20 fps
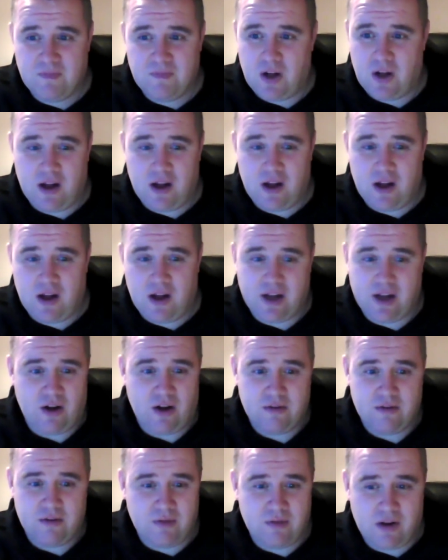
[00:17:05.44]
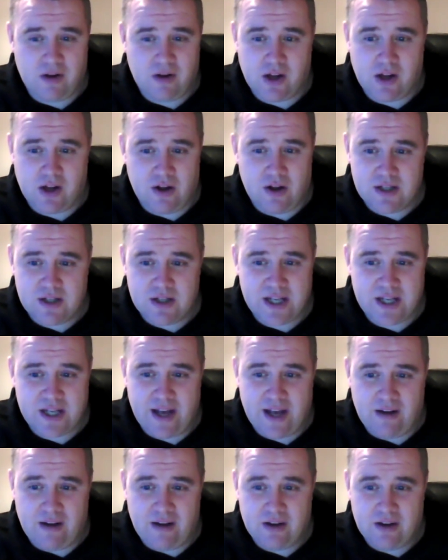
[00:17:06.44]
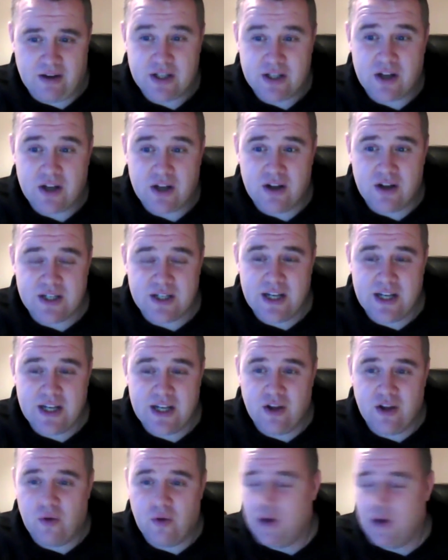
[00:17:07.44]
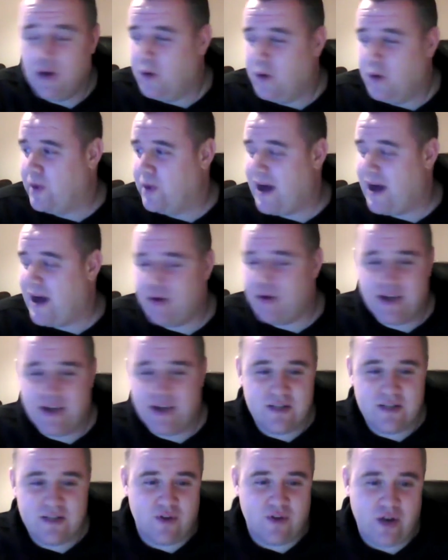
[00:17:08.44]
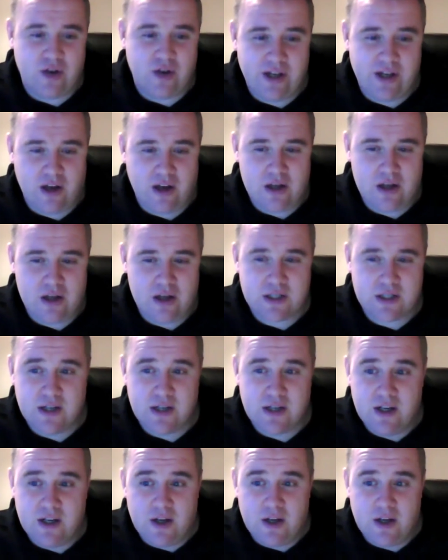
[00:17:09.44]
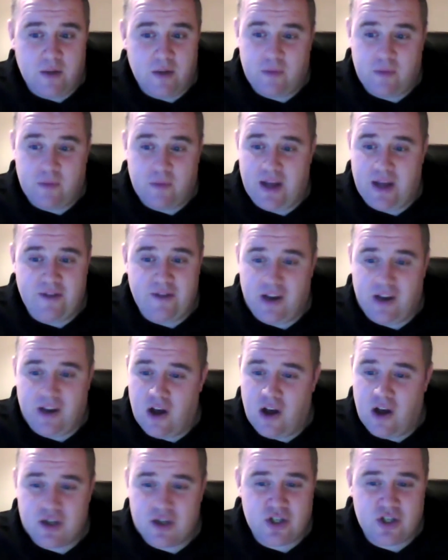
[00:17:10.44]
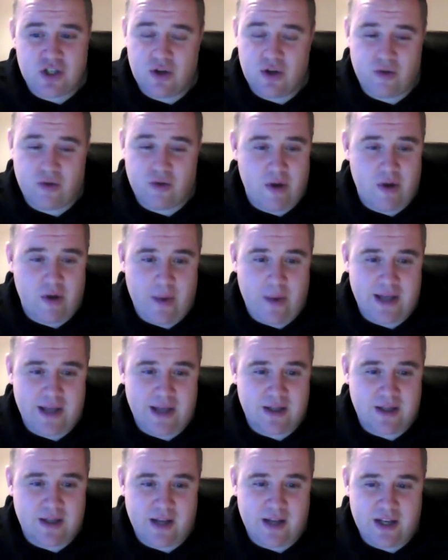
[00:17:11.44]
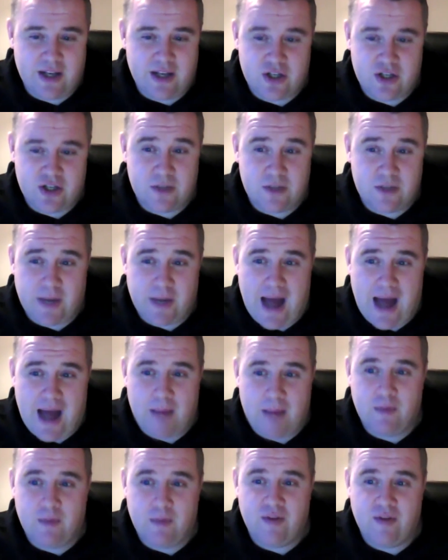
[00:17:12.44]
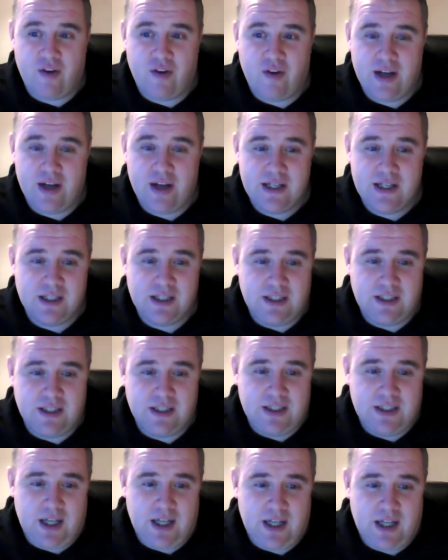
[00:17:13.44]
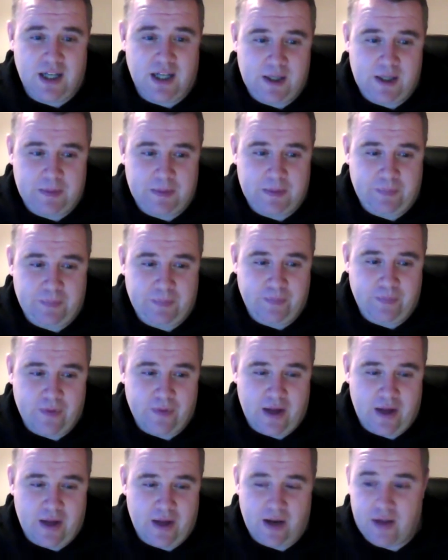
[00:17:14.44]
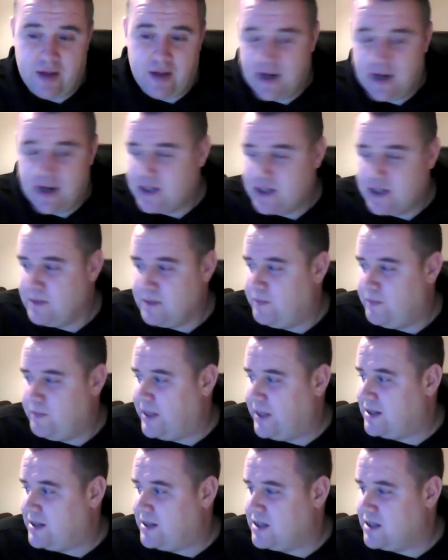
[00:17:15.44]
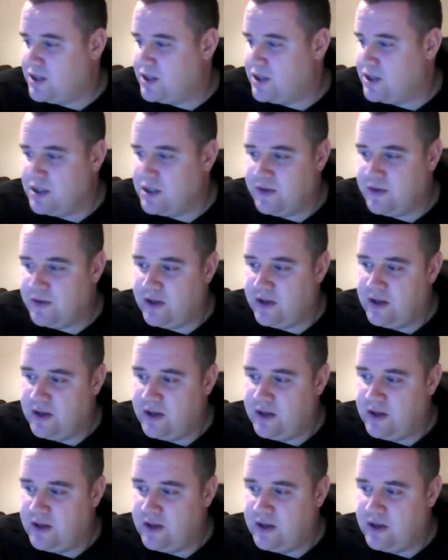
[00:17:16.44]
I can't see it. I just can't see it. Not with how things have gone in the last 2 or 3 weeks. I think it's just been amplified, and I think there's some big decisions for